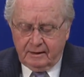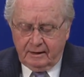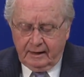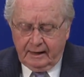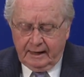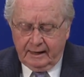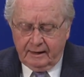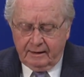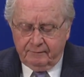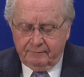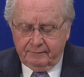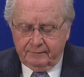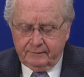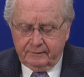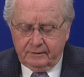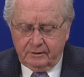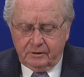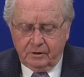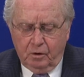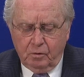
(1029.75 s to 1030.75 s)
And it
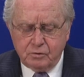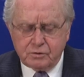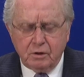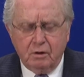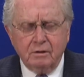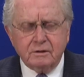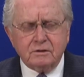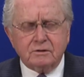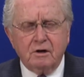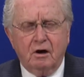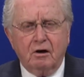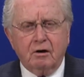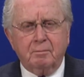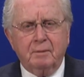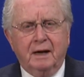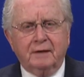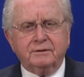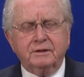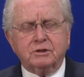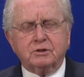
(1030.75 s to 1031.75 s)
goes on to talk
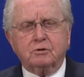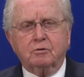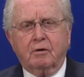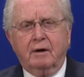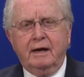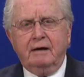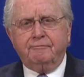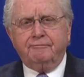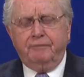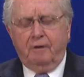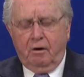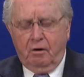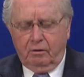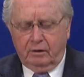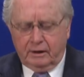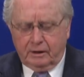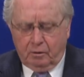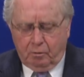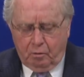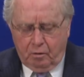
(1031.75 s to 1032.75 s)
about this great
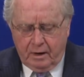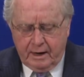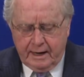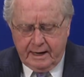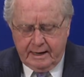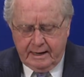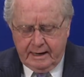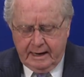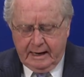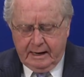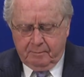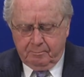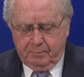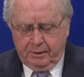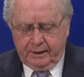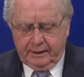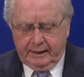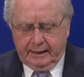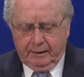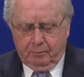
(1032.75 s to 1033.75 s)
falling away,
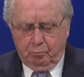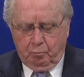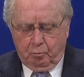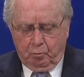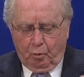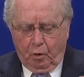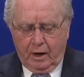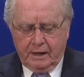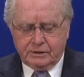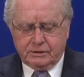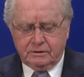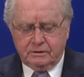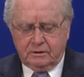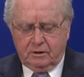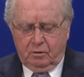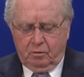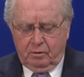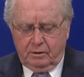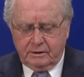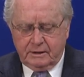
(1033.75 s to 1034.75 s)
but it wasn't
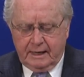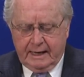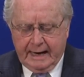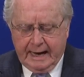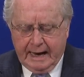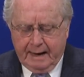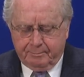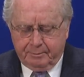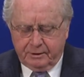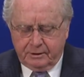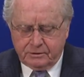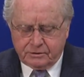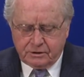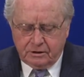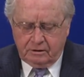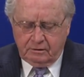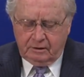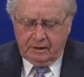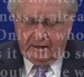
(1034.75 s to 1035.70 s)
going to happen until